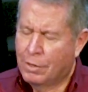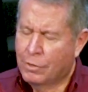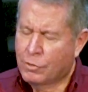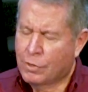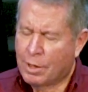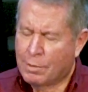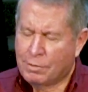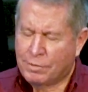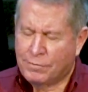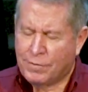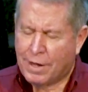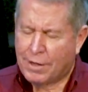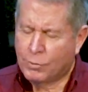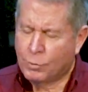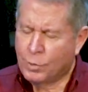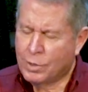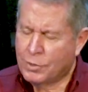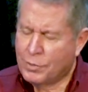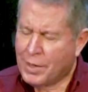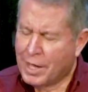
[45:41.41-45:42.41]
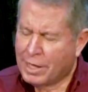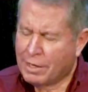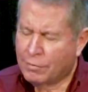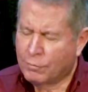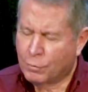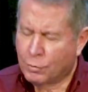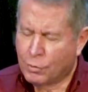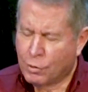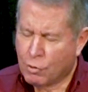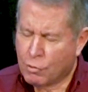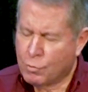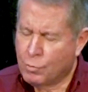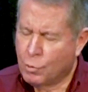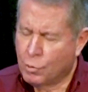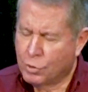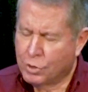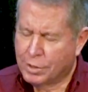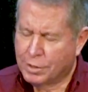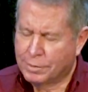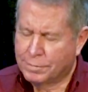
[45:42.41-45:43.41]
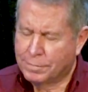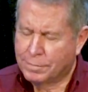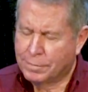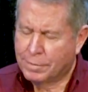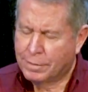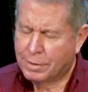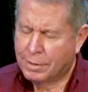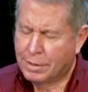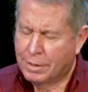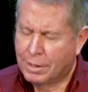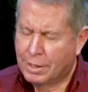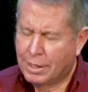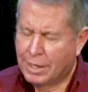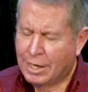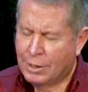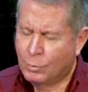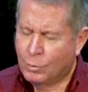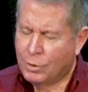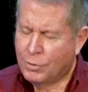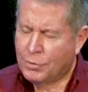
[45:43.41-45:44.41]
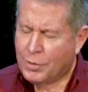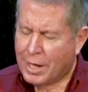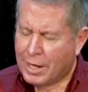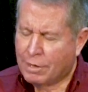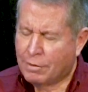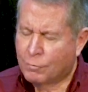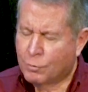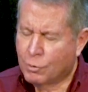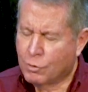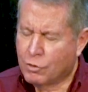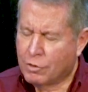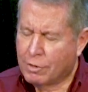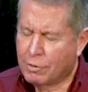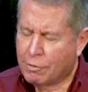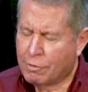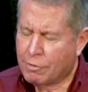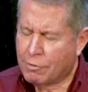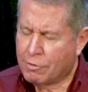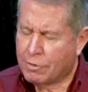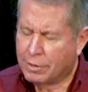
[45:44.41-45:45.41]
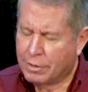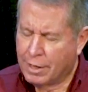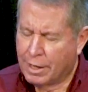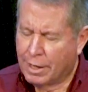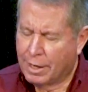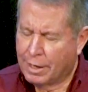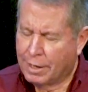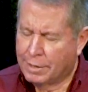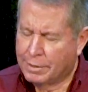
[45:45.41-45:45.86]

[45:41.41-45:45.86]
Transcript: So, Heavenly Father, we thank you for this morning, and we thank you for Jesus today.